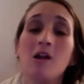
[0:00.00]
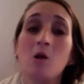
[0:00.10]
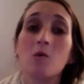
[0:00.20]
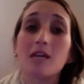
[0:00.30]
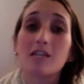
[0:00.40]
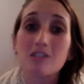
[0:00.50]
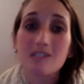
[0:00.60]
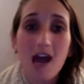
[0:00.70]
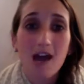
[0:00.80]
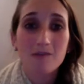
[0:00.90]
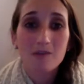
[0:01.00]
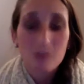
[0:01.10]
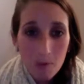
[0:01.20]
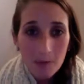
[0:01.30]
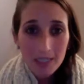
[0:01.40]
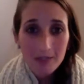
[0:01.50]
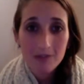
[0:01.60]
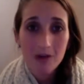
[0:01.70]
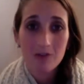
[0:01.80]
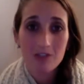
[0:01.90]
we just have so many new
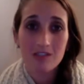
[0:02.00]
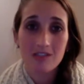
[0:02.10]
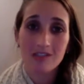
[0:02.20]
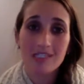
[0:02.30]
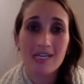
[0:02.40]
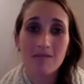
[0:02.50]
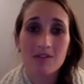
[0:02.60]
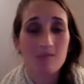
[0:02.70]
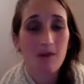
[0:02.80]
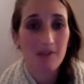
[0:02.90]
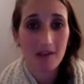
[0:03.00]
coaches to the team this month,